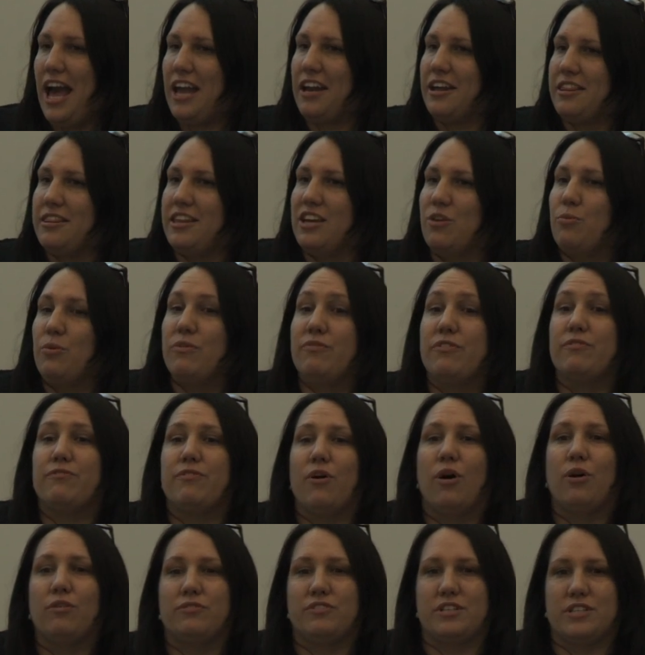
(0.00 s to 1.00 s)
and I think we've
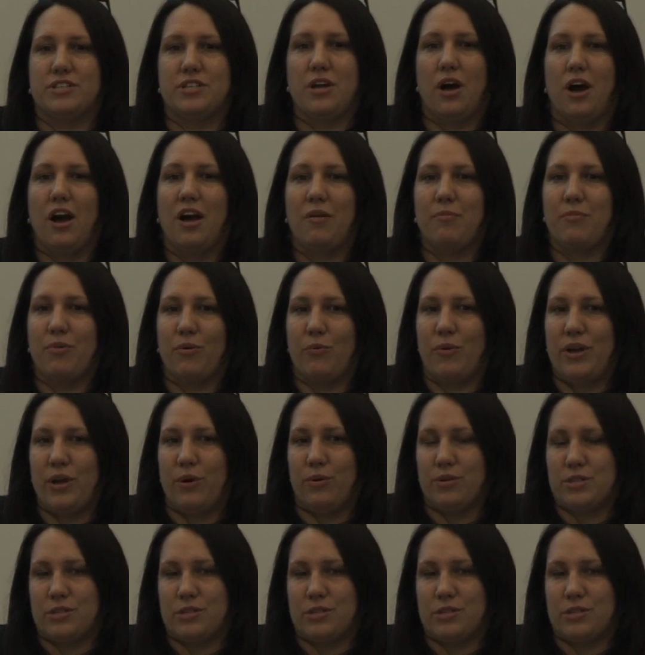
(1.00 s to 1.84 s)
evolved in time, but we